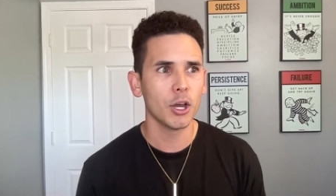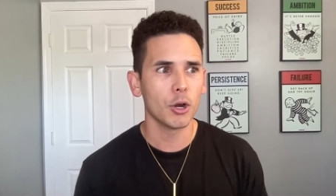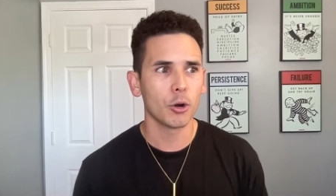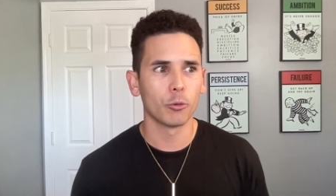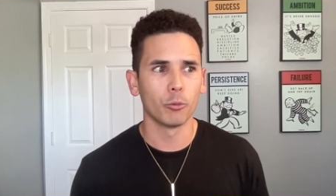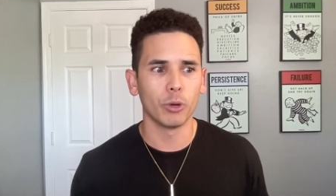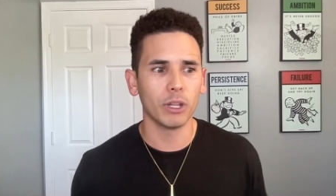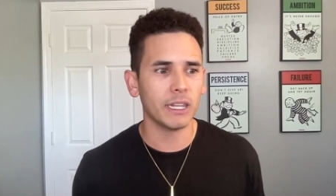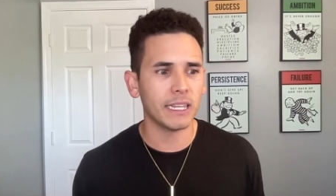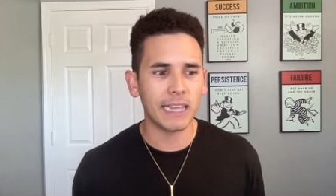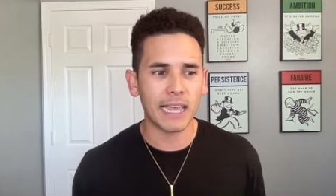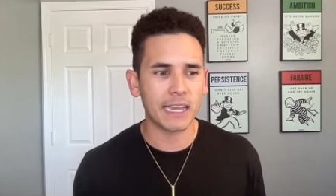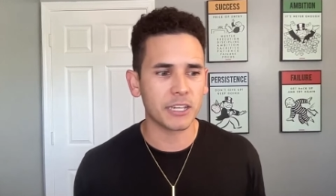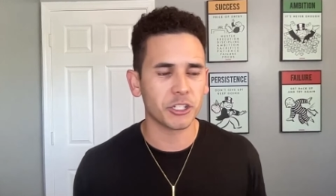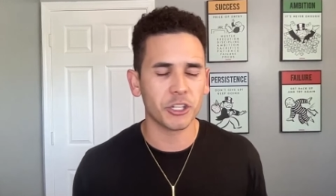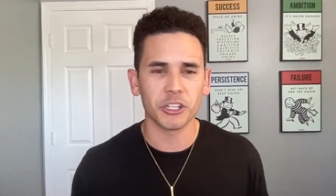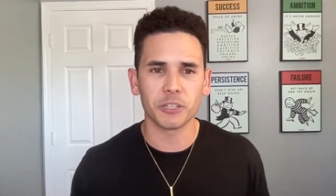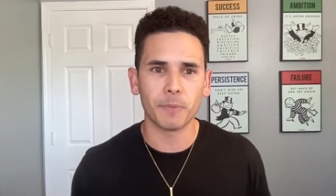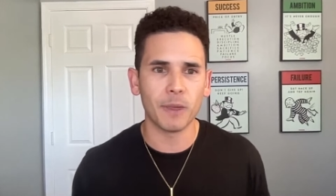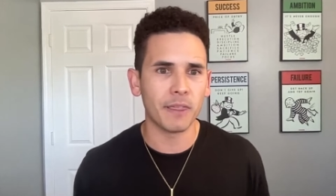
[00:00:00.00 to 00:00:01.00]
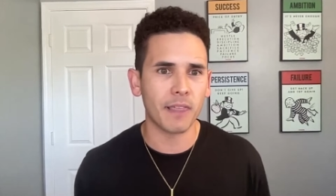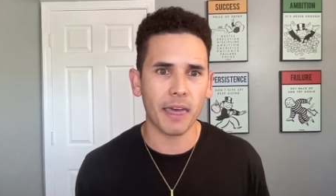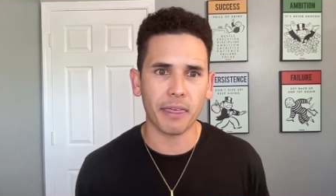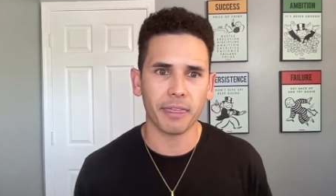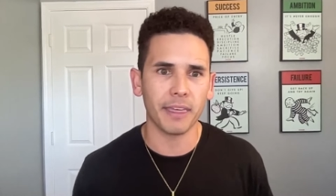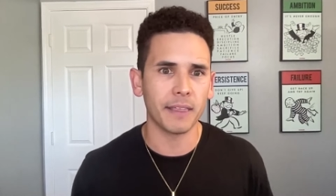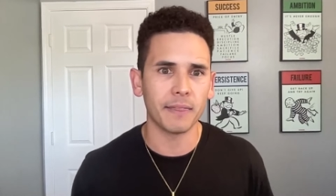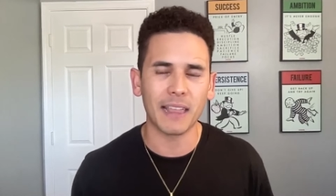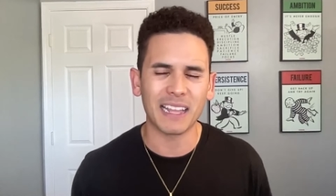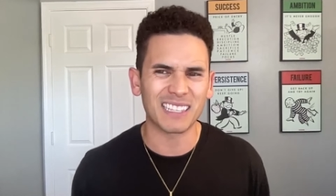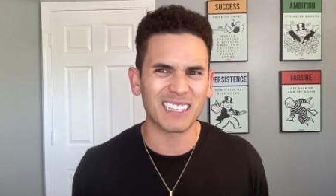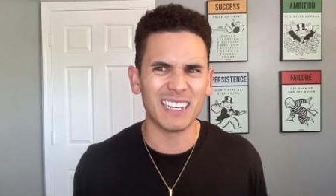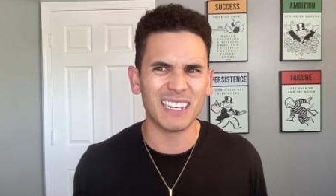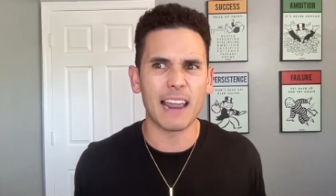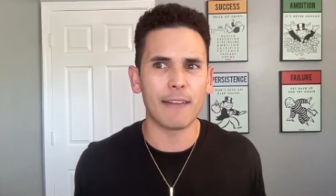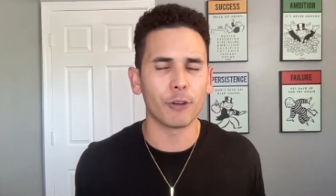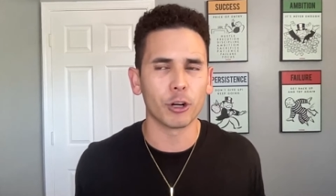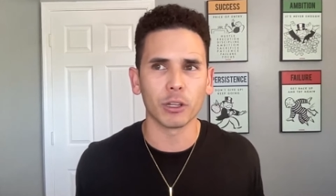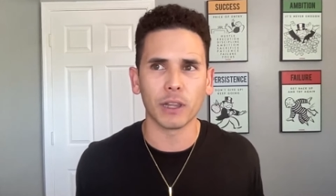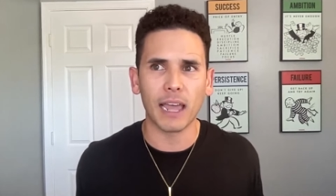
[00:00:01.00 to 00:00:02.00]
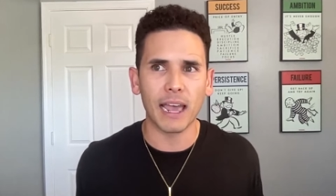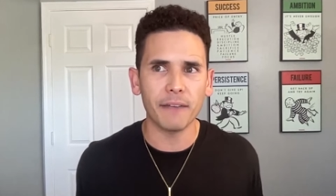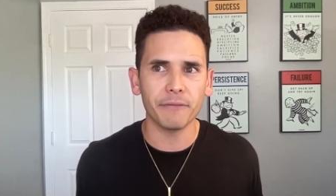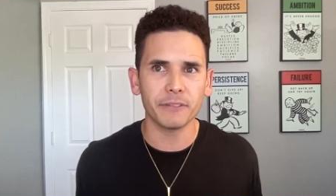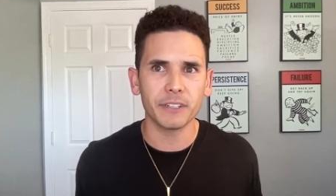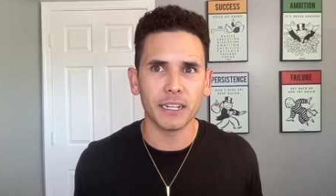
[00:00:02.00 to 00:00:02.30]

really has just been that thing that's never left.